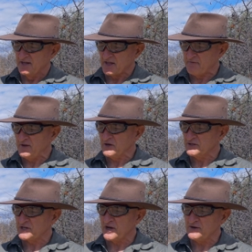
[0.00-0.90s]
They feed
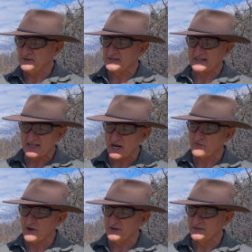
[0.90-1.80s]
on toads, they'll take
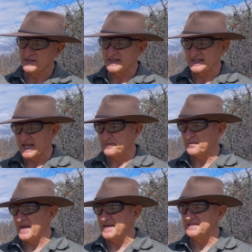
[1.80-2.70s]
rodents, they'll take
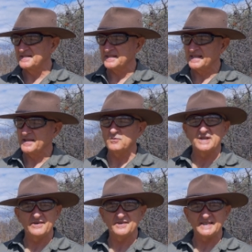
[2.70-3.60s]
eggs, and they will
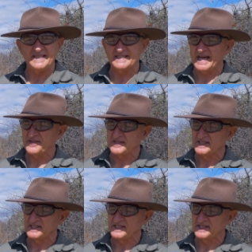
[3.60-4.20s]
even eat other